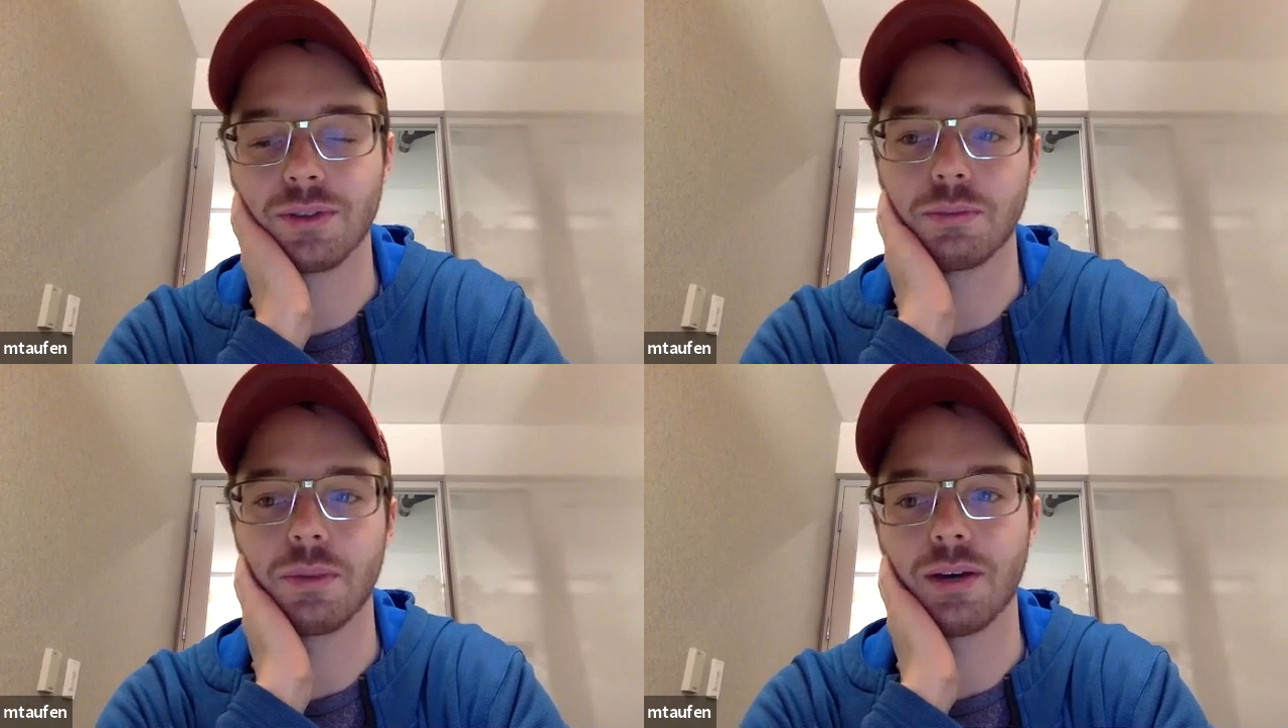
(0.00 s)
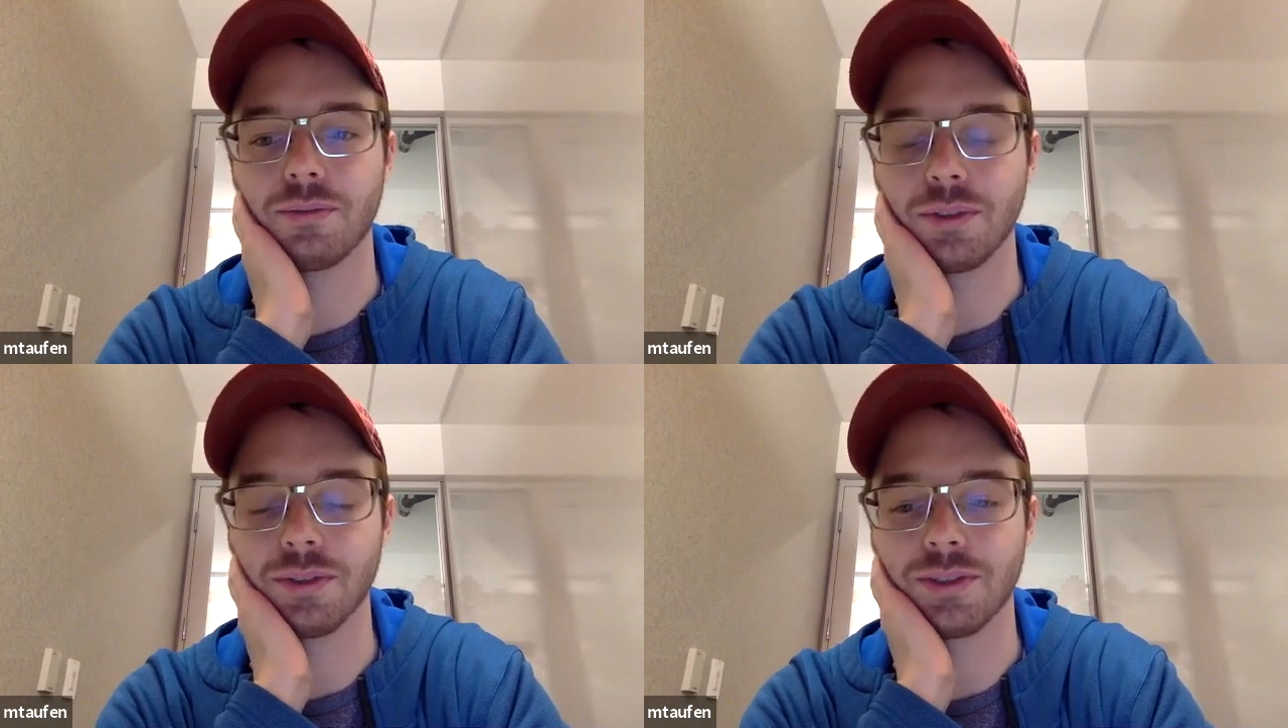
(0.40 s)
or
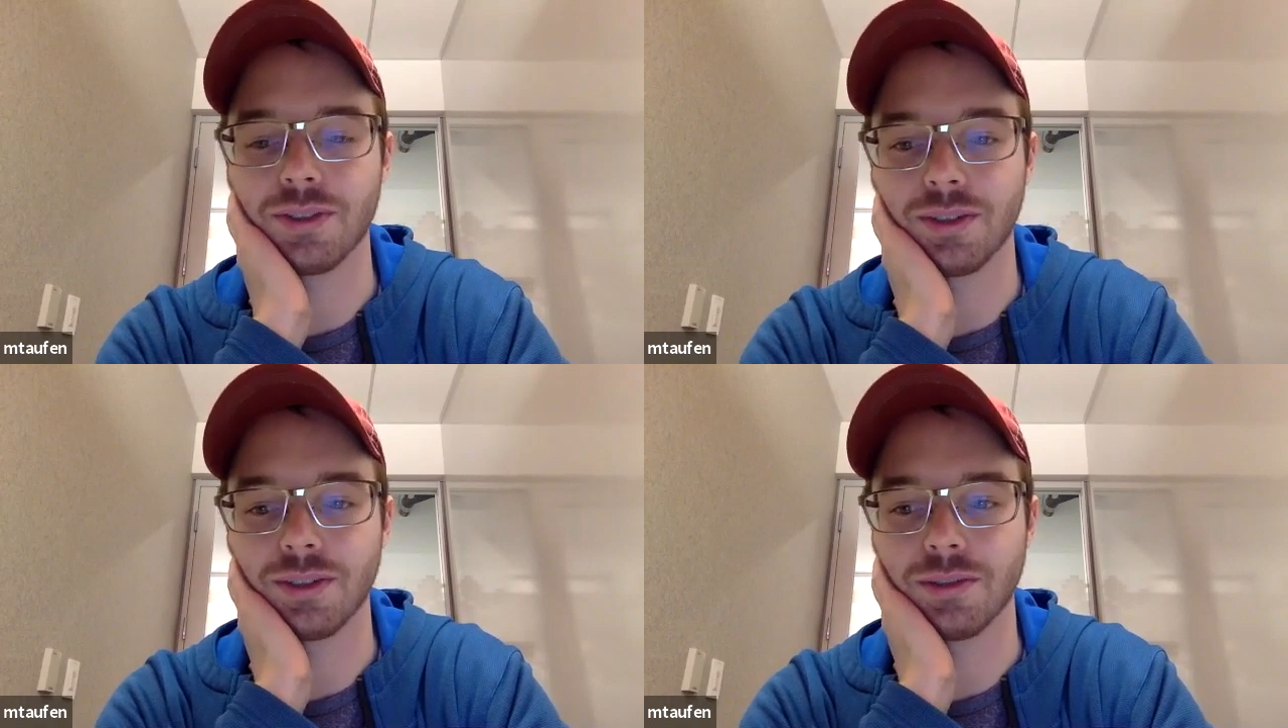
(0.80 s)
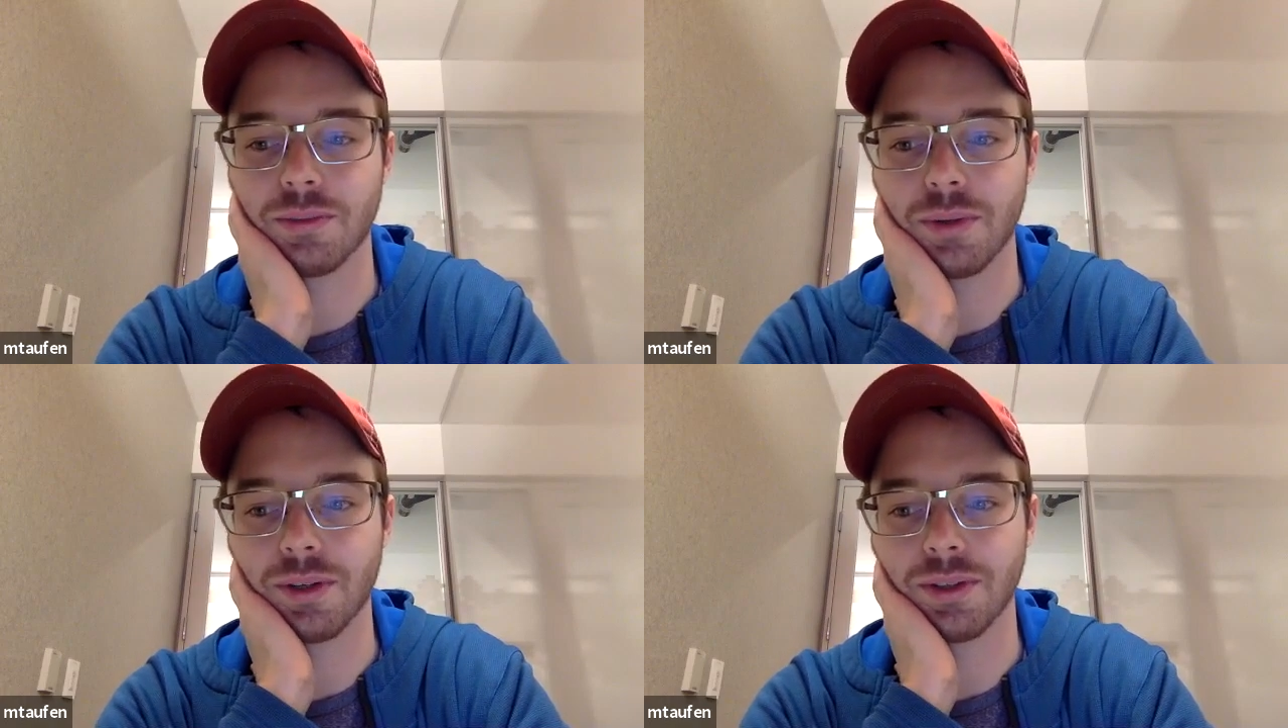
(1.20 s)
pod fields that are
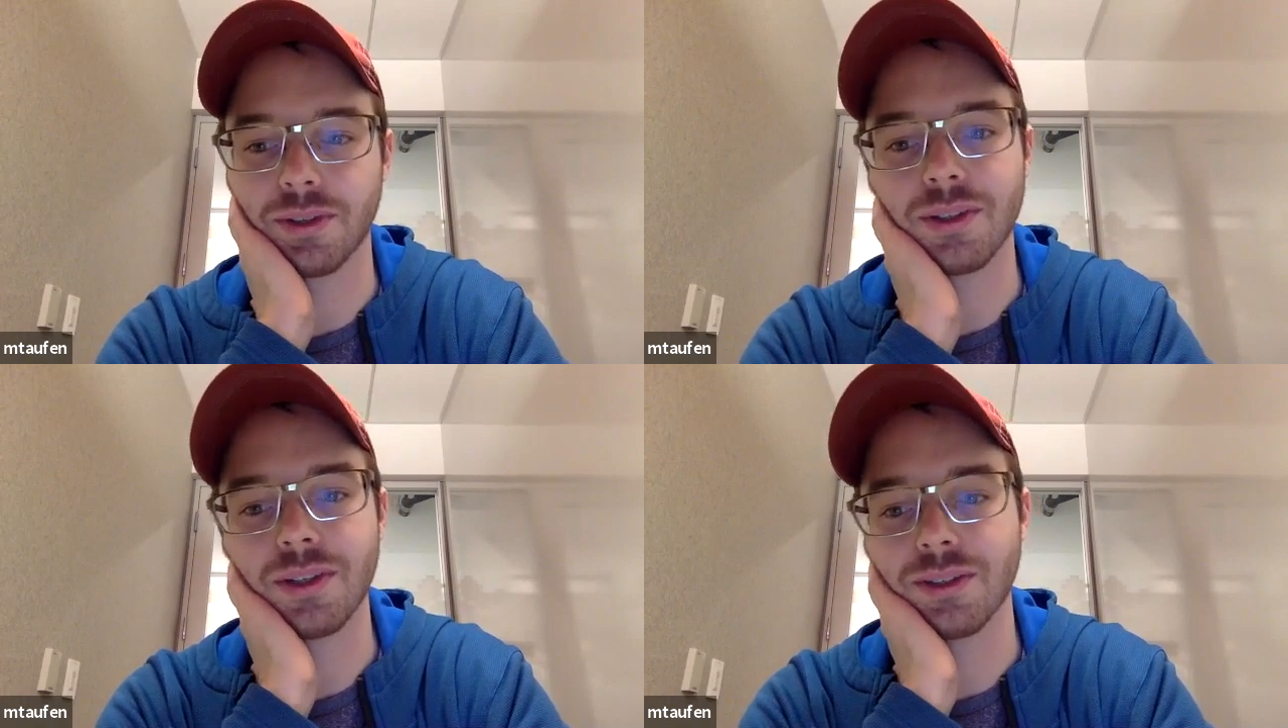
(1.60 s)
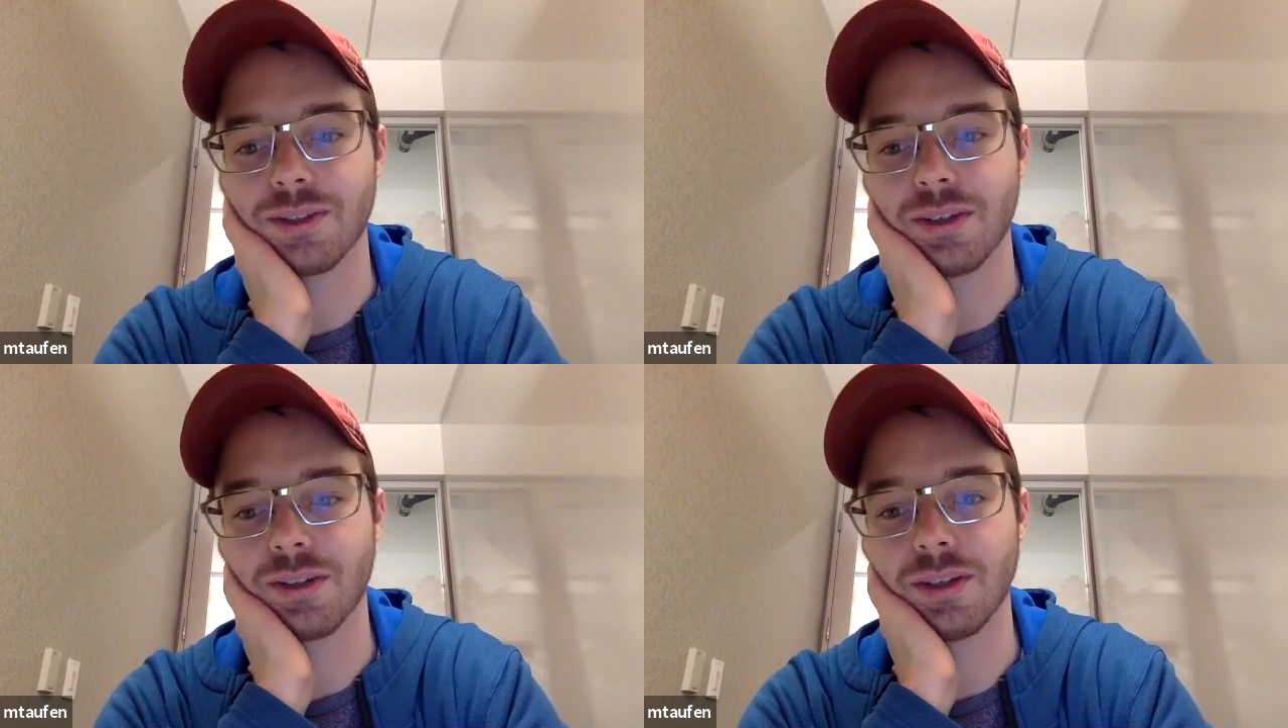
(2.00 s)
unsupported,
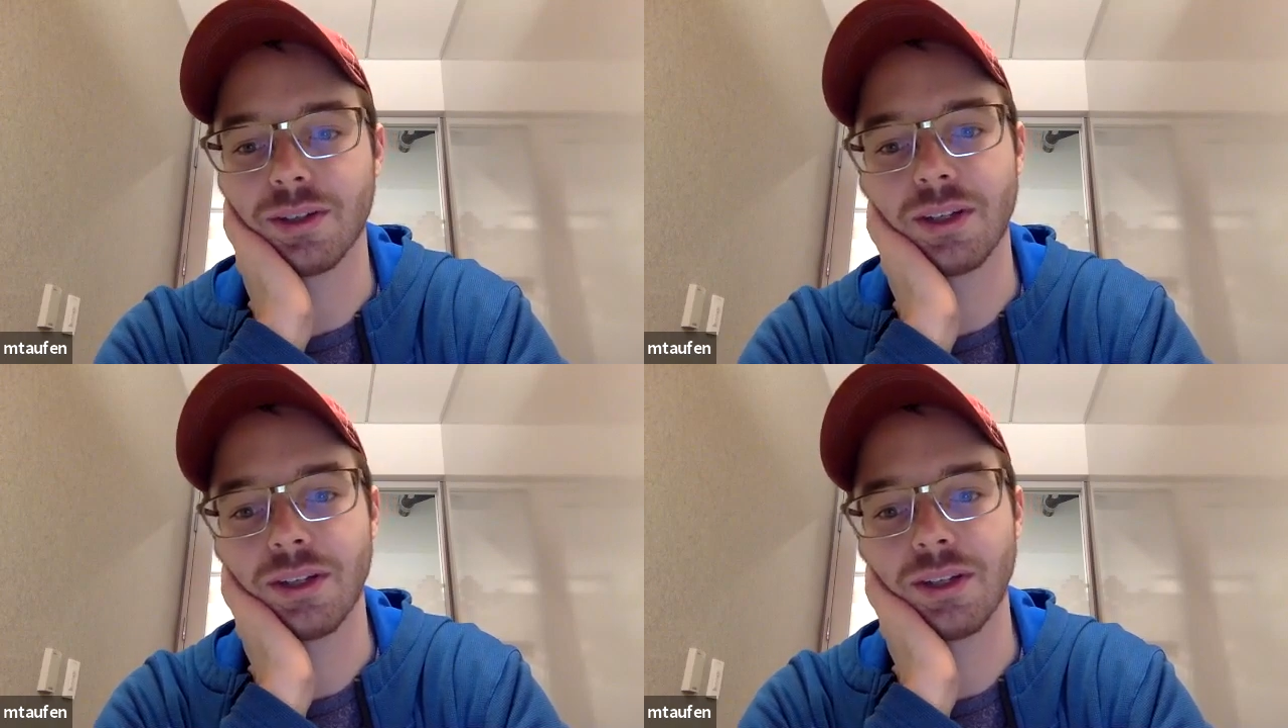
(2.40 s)
etc.